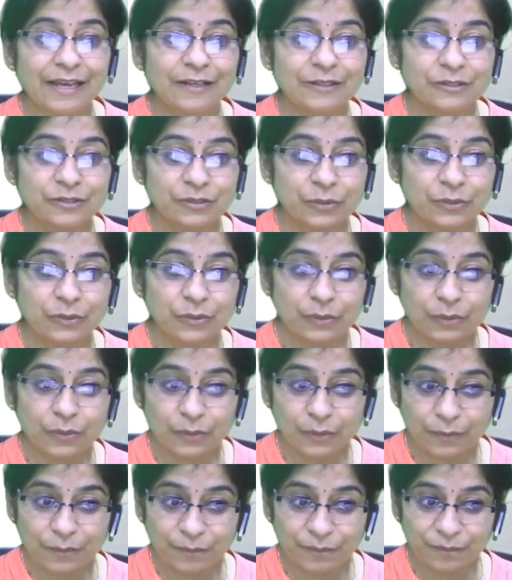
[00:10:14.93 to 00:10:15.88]
So
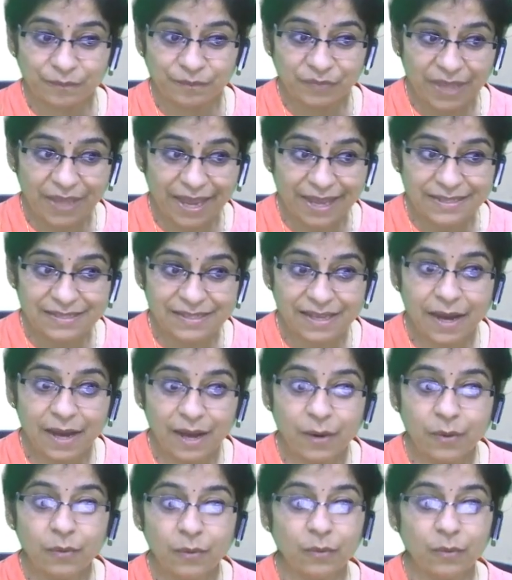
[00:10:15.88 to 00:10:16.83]
that's how